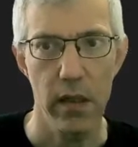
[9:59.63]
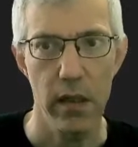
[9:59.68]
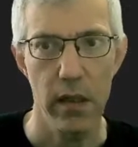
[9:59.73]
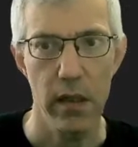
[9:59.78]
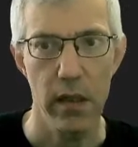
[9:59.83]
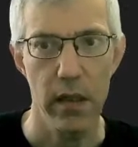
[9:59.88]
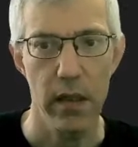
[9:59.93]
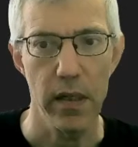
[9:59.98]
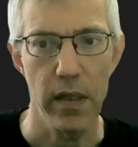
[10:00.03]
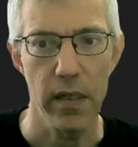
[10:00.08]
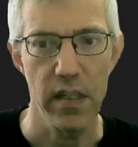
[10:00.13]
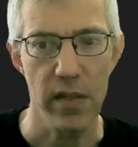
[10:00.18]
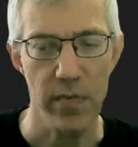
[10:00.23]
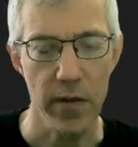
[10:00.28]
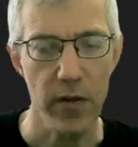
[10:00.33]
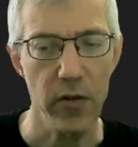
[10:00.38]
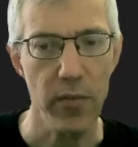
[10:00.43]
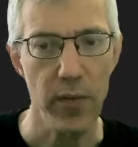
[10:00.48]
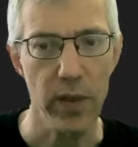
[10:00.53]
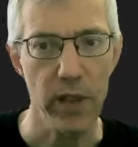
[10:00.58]
an
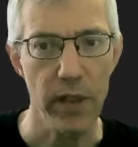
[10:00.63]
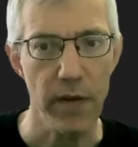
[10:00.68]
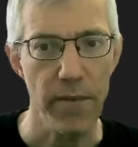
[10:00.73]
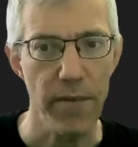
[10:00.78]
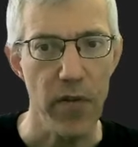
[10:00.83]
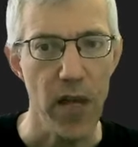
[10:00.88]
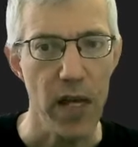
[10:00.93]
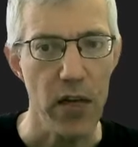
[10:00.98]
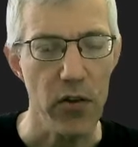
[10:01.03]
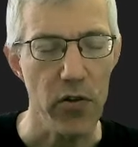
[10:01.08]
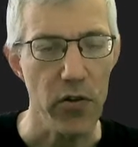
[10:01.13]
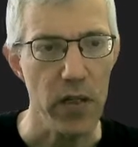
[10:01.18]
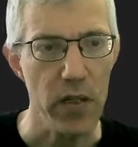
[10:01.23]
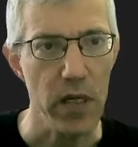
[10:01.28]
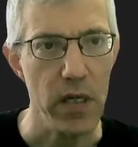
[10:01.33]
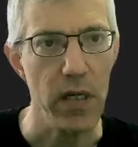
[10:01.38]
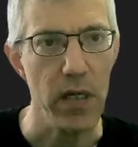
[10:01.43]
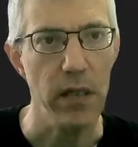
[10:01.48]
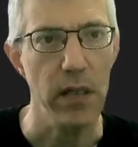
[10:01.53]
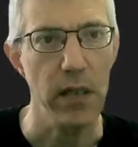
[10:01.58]
experiment, you
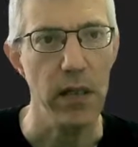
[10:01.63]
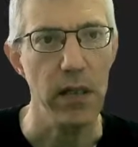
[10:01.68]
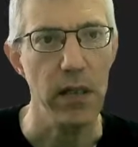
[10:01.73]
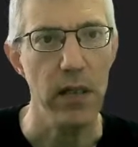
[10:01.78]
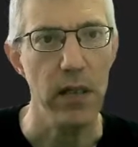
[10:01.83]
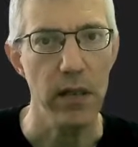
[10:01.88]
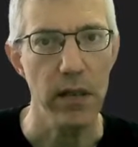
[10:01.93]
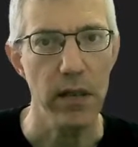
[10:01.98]
see that